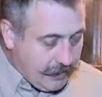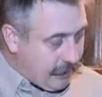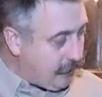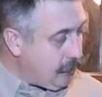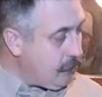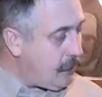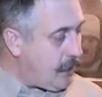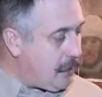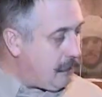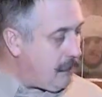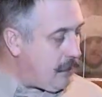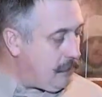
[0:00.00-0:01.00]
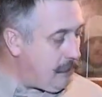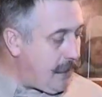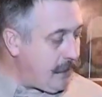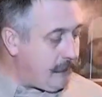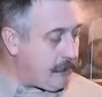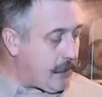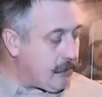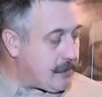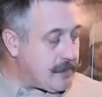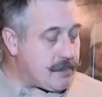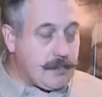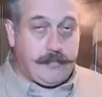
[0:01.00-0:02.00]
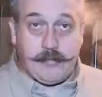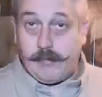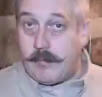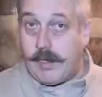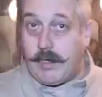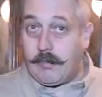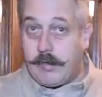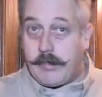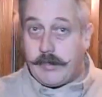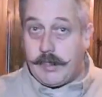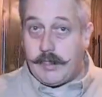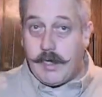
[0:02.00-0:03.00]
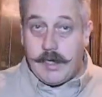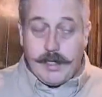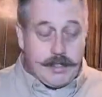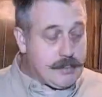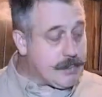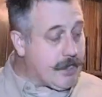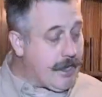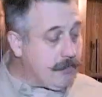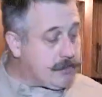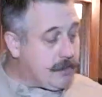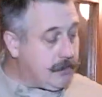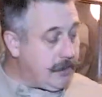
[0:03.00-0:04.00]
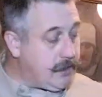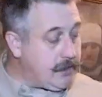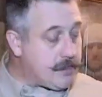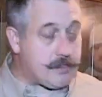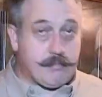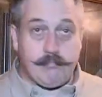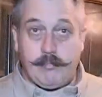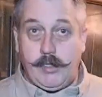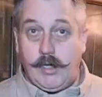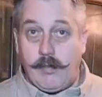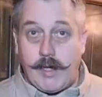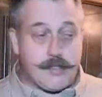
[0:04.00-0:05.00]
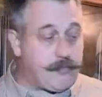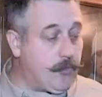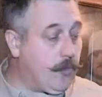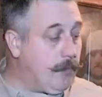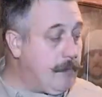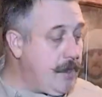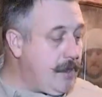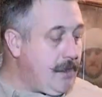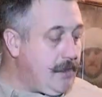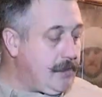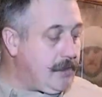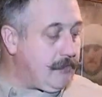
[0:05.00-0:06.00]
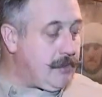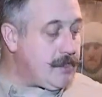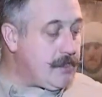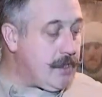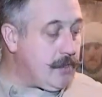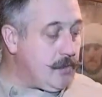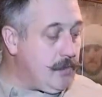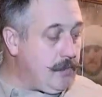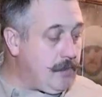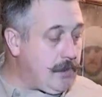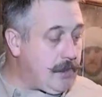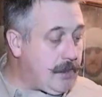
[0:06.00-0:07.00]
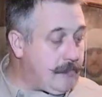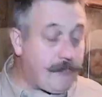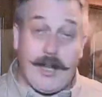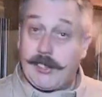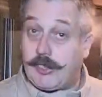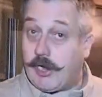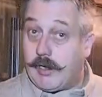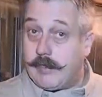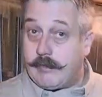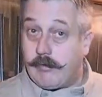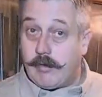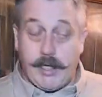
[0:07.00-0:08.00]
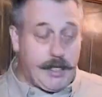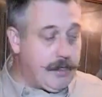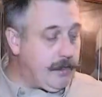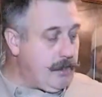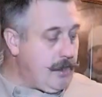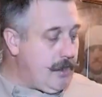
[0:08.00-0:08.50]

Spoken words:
Now you may have noticed, if you're familiar with the Scout in its US form, that there is no Flashhider on here.